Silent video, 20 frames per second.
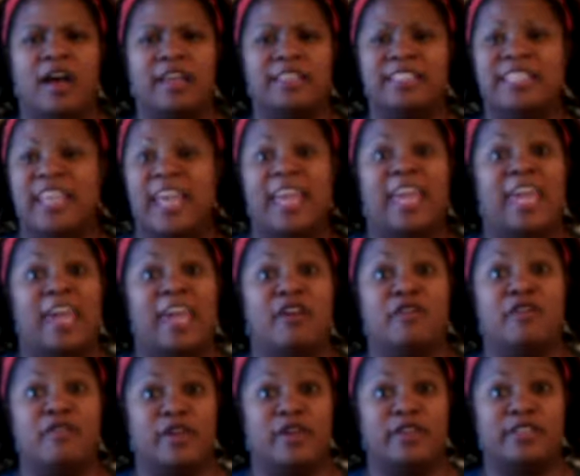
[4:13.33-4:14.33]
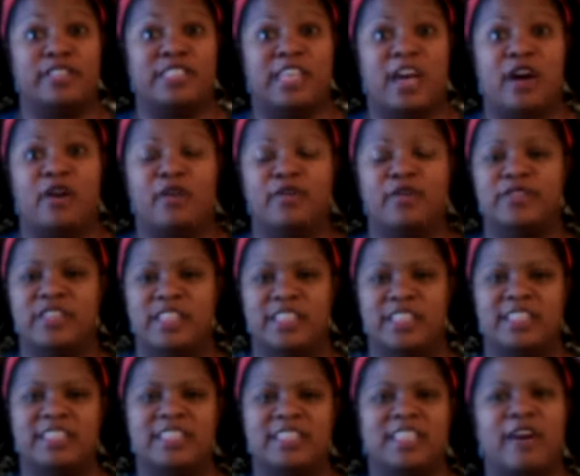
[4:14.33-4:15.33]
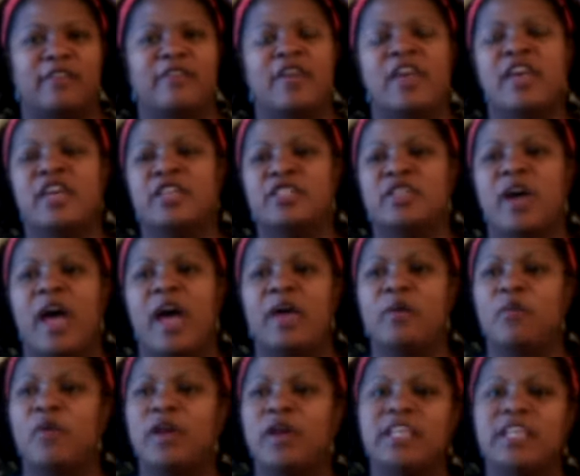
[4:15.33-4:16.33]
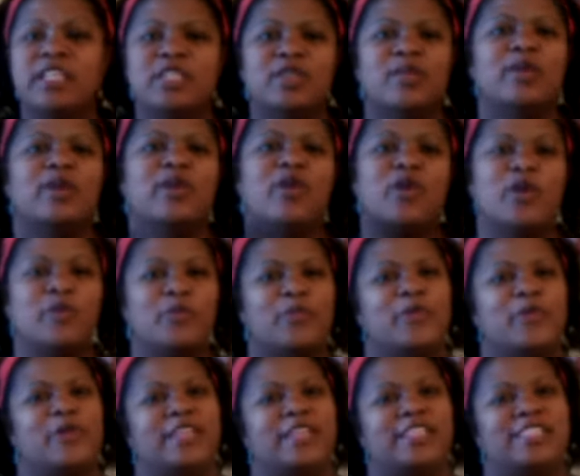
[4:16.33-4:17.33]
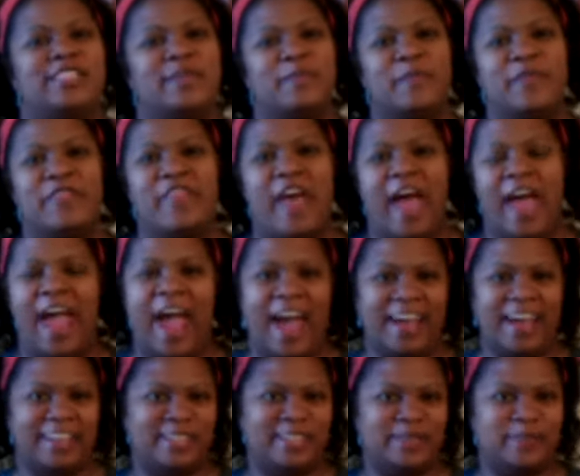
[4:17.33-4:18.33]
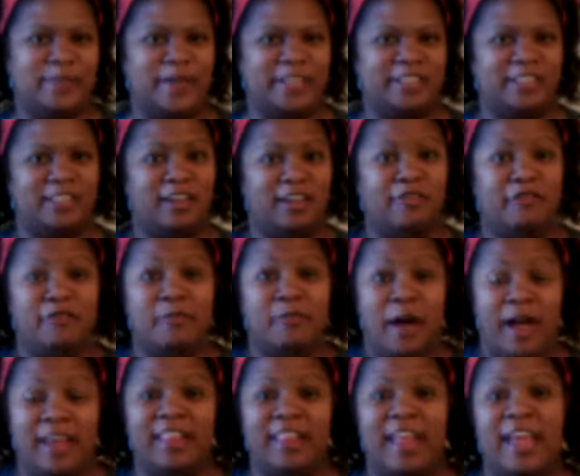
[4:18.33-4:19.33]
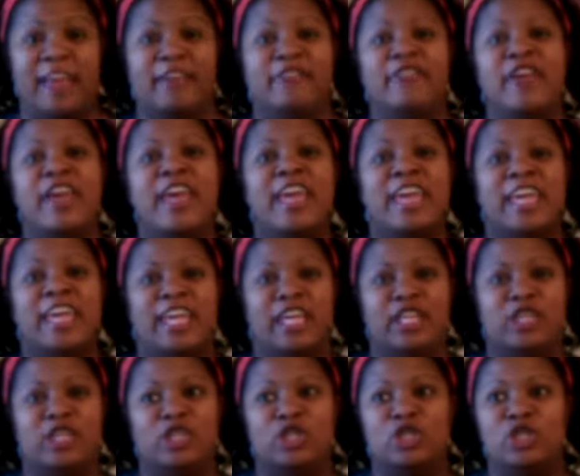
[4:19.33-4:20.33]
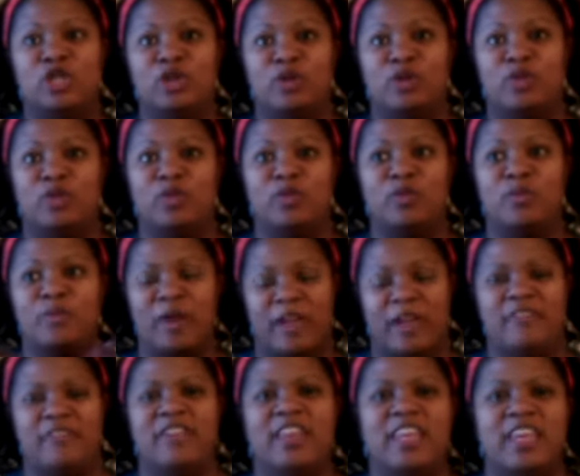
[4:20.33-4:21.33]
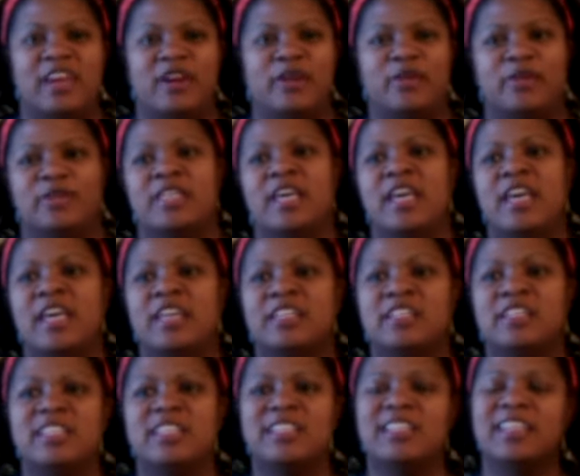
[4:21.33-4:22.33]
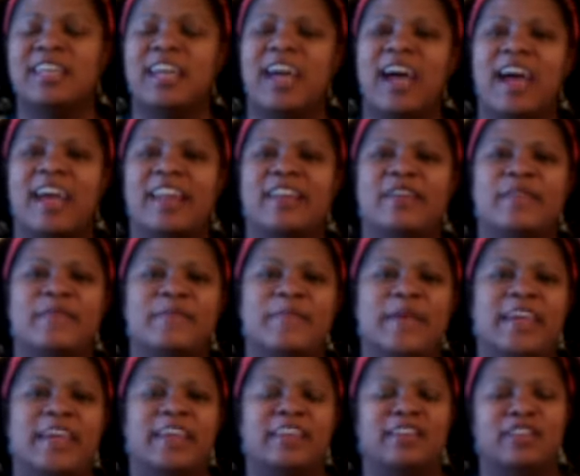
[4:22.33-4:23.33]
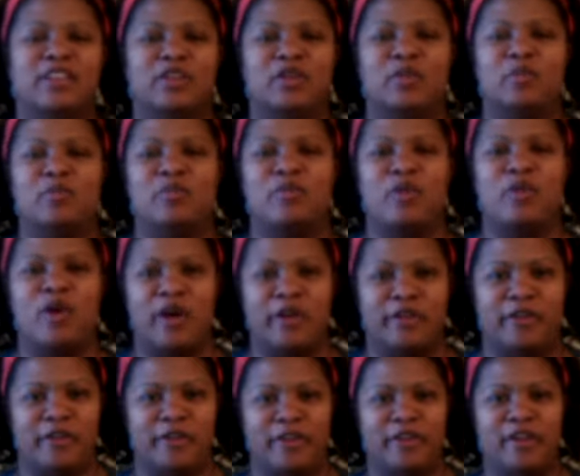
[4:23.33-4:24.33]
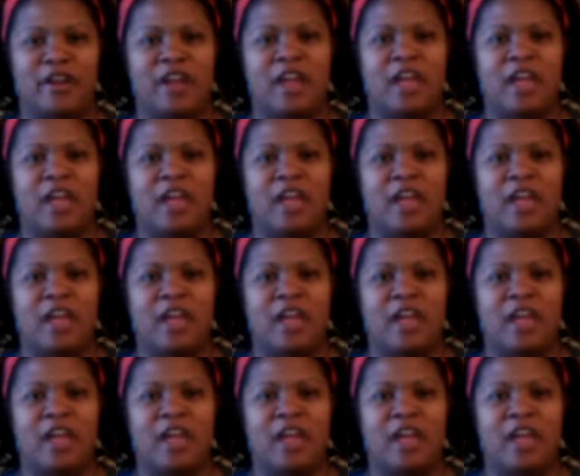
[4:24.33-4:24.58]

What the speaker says: take care of ourselves and stuff. So I wanted to incorporate some of that aspect of my life into my videos, just to kind of make it a little broader,